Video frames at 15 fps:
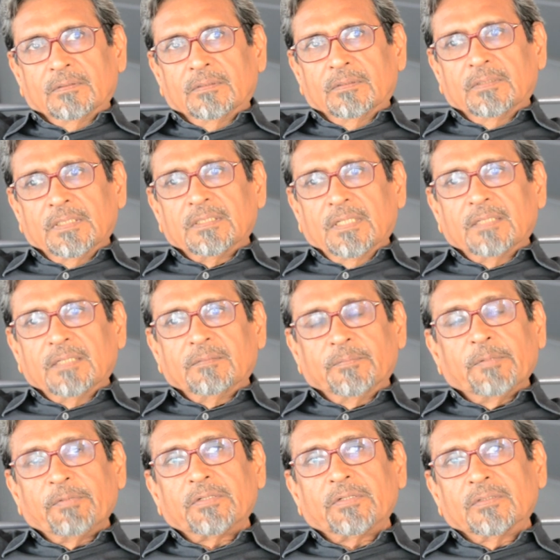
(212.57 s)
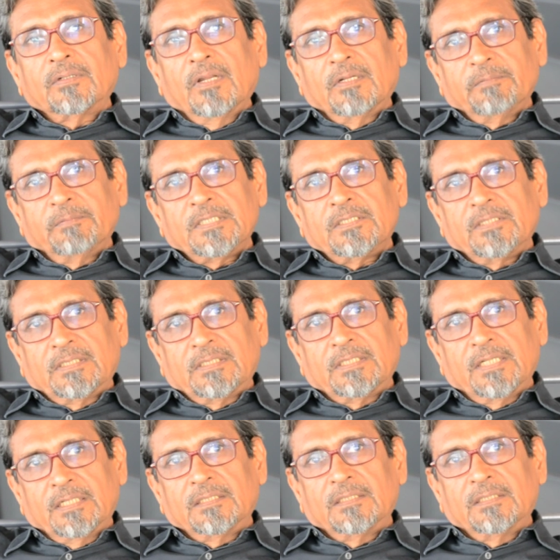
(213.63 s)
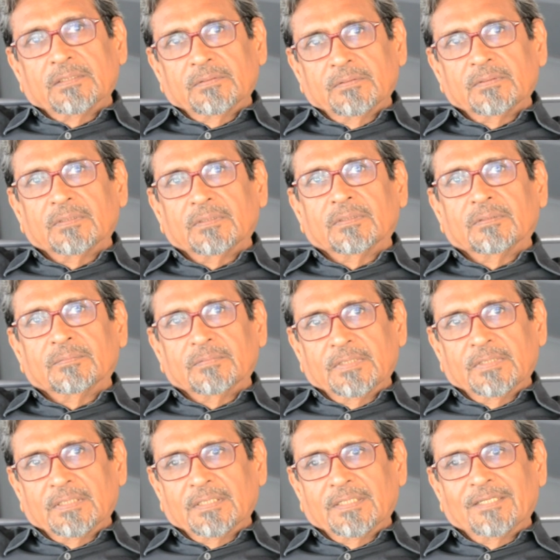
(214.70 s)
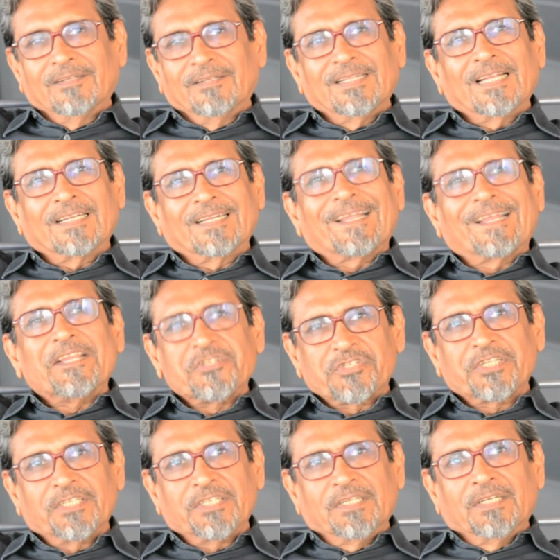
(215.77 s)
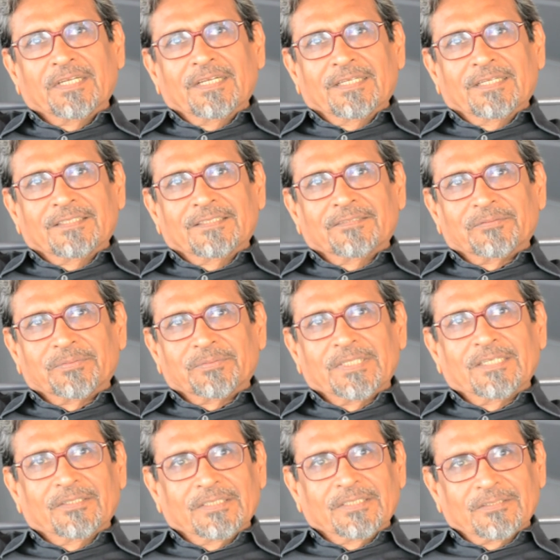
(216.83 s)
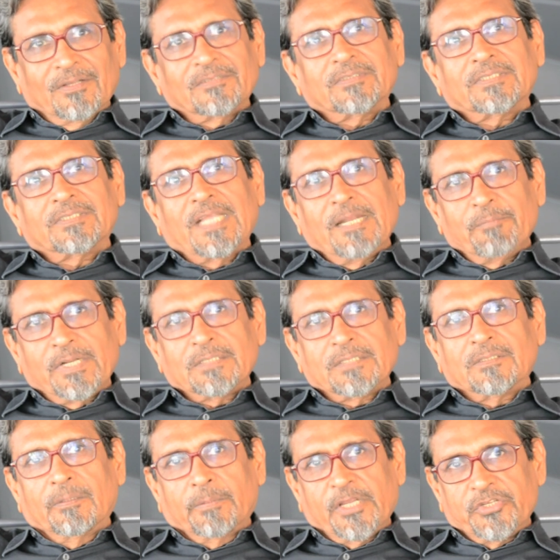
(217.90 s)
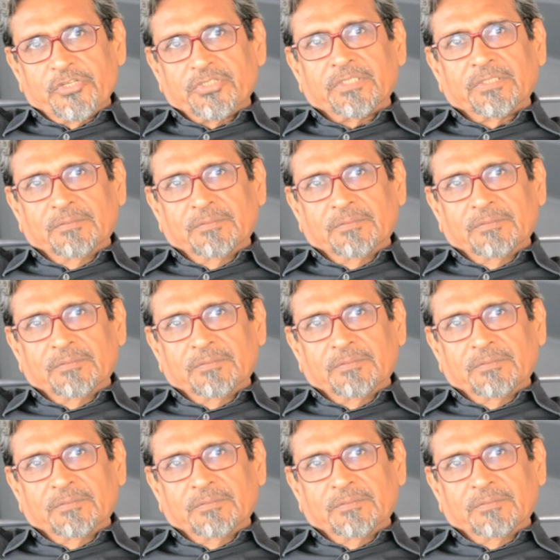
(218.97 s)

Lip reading: So people took a lot of interest in it, you know, that kitsch. It's also a celebration of kitsch.